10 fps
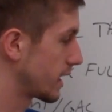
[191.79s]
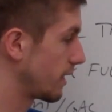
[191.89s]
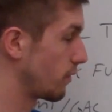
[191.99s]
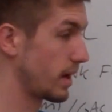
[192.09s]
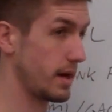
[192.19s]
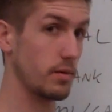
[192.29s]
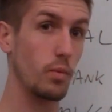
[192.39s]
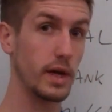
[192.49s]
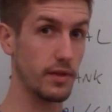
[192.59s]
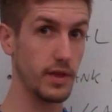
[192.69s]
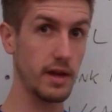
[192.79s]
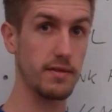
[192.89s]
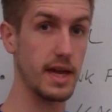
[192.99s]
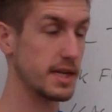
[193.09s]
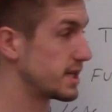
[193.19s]
And we can think
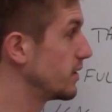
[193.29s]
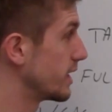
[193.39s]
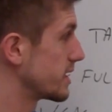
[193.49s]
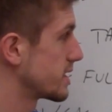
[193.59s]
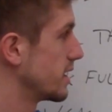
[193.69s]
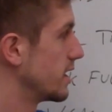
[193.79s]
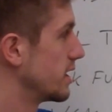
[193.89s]
of that as units.